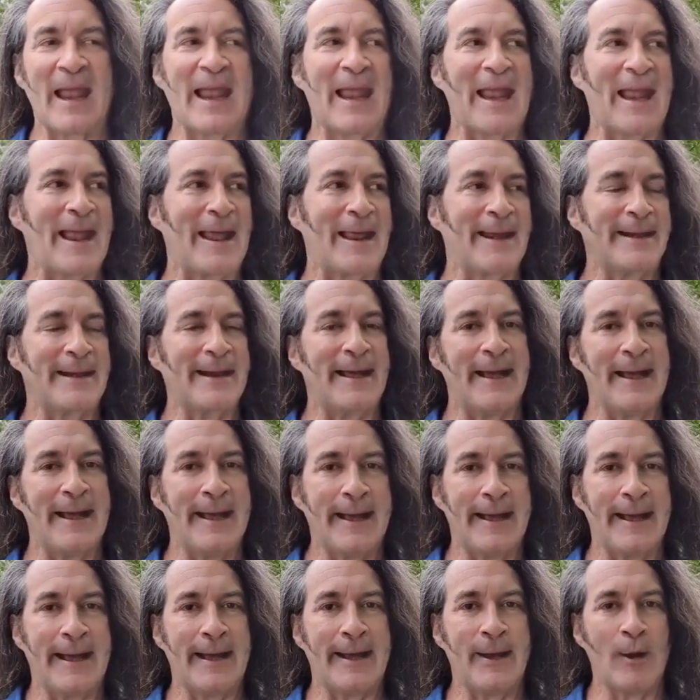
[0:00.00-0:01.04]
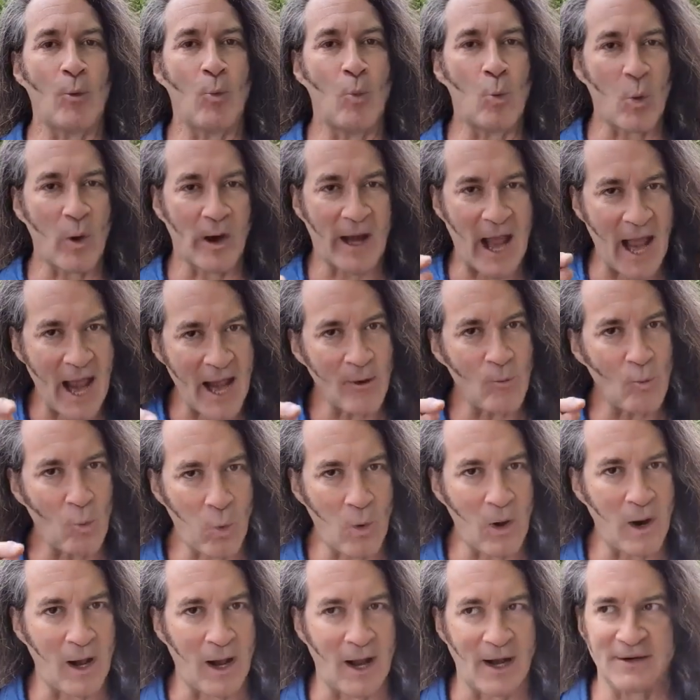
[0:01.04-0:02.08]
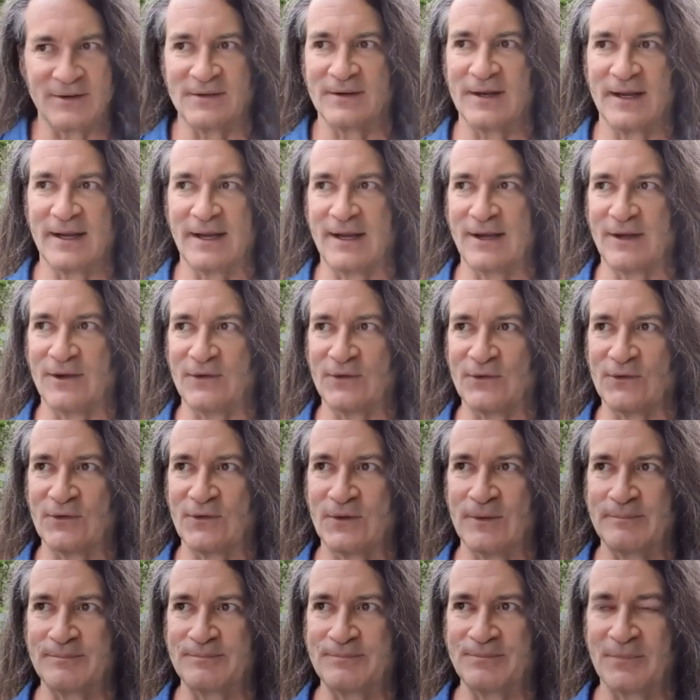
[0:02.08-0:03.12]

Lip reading: And what I want is